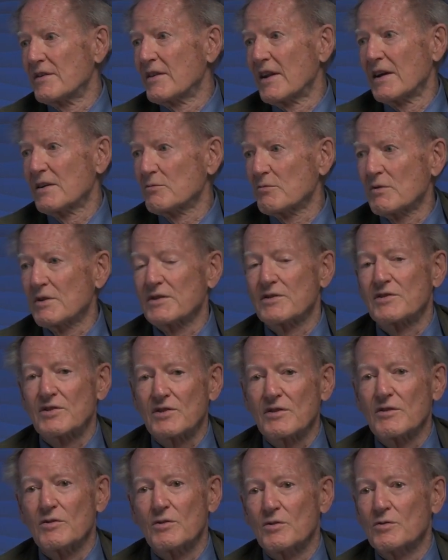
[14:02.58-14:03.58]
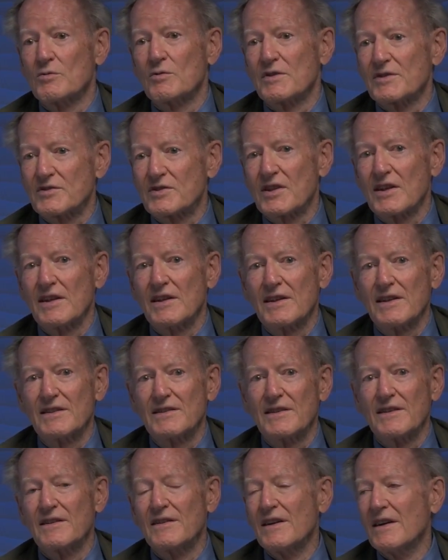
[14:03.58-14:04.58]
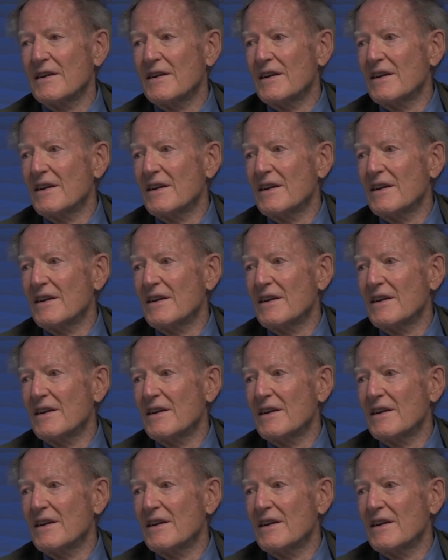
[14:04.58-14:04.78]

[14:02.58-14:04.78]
and that was who was in